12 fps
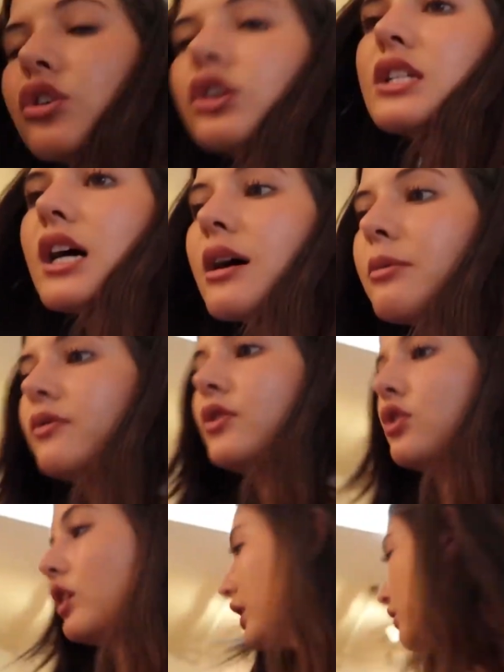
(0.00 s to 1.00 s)
are good to have if
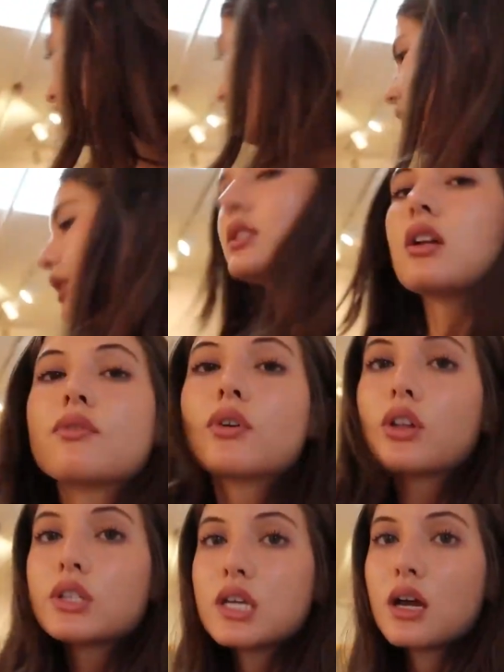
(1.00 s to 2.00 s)
you're like shooting stuff
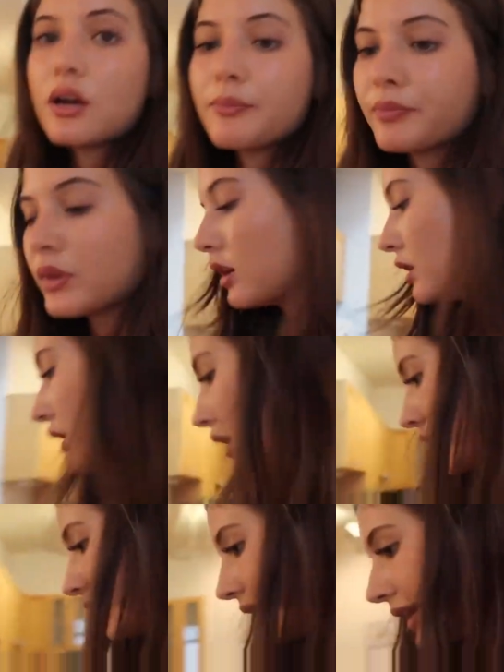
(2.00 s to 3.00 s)
all the time.
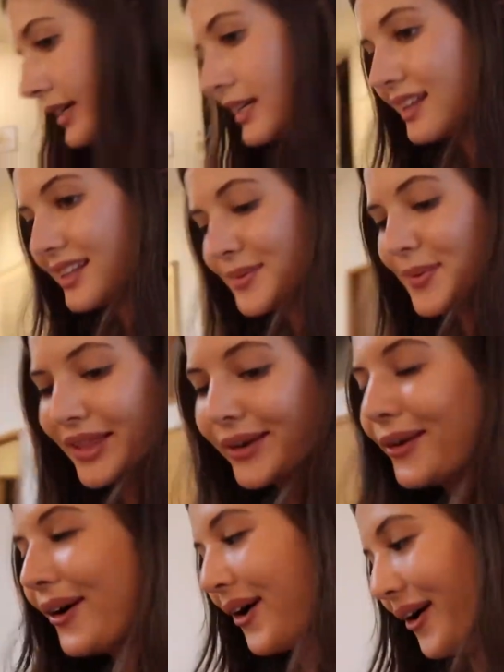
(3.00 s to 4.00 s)
And yeah, that's my
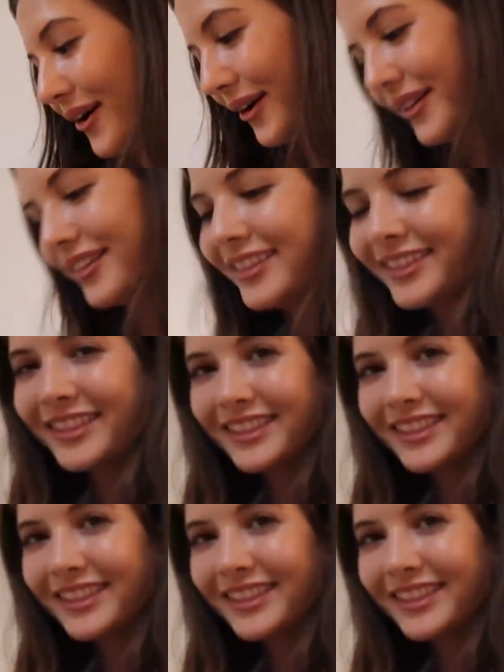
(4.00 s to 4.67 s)
little haul.